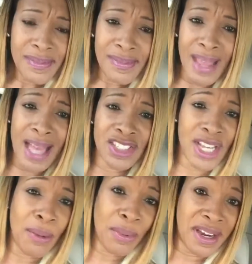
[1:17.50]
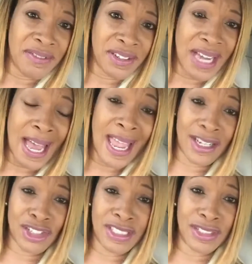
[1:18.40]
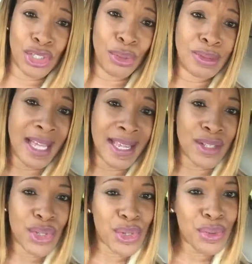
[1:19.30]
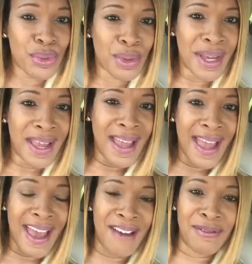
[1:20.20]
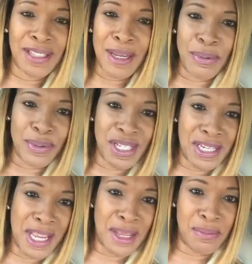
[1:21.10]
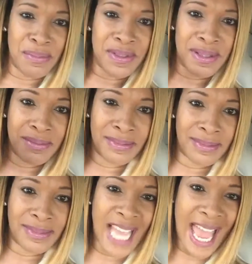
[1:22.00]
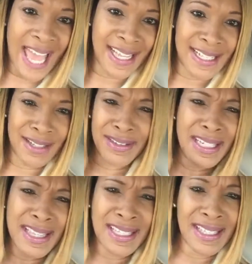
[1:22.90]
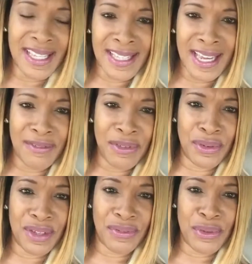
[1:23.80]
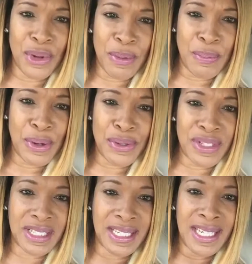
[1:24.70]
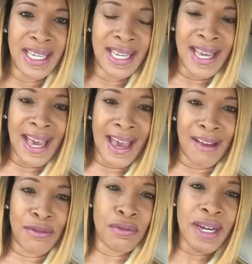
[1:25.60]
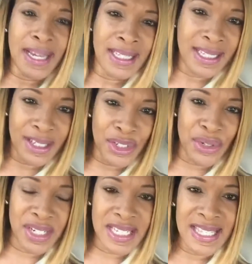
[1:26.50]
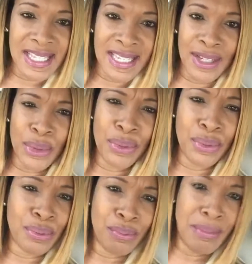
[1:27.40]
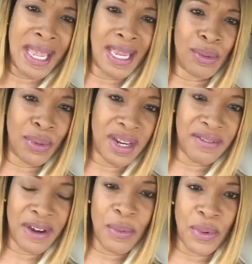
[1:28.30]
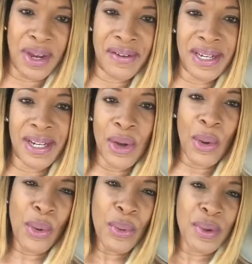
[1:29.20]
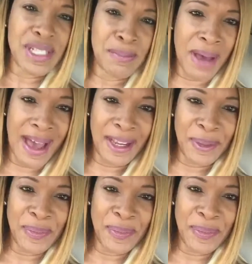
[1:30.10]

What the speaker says: I shop wherever. I actually don't like to have labels and names, tags, or anything like that. If you know me personally, I rarely are you going to see who made whatever I'm wearing or who it's by.